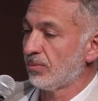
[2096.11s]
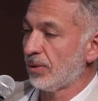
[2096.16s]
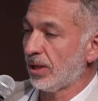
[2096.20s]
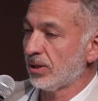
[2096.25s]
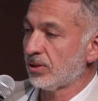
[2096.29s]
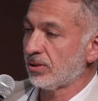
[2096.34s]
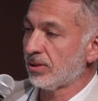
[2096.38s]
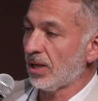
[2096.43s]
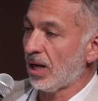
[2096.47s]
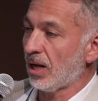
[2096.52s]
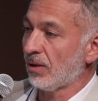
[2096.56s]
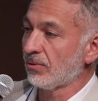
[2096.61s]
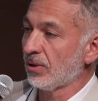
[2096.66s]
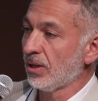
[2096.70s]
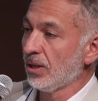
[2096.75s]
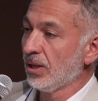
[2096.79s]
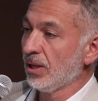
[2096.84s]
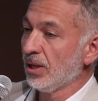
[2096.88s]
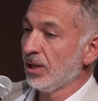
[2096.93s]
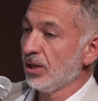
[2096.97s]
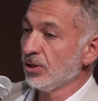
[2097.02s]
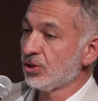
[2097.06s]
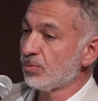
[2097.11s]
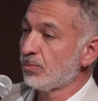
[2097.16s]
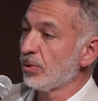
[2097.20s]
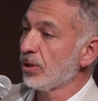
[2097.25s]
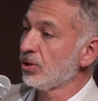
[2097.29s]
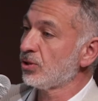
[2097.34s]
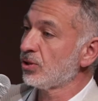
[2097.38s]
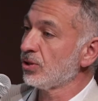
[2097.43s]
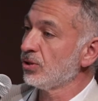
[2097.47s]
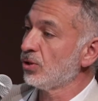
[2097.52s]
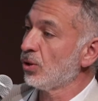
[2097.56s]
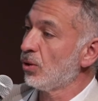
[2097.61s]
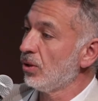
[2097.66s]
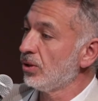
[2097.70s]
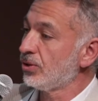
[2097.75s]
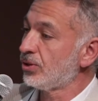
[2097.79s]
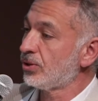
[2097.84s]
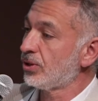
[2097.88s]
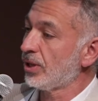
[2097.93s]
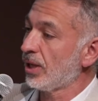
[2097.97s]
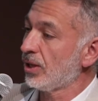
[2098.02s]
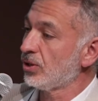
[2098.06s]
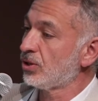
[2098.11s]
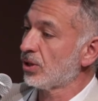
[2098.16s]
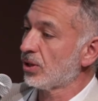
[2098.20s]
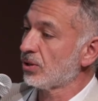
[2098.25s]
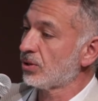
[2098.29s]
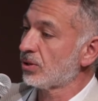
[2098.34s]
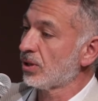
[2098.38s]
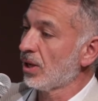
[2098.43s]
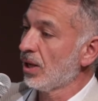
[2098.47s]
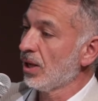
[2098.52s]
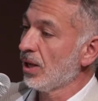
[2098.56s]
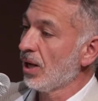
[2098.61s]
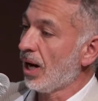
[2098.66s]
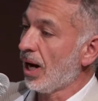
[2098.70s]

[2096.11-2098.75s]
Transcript: myself, especially in the early stages,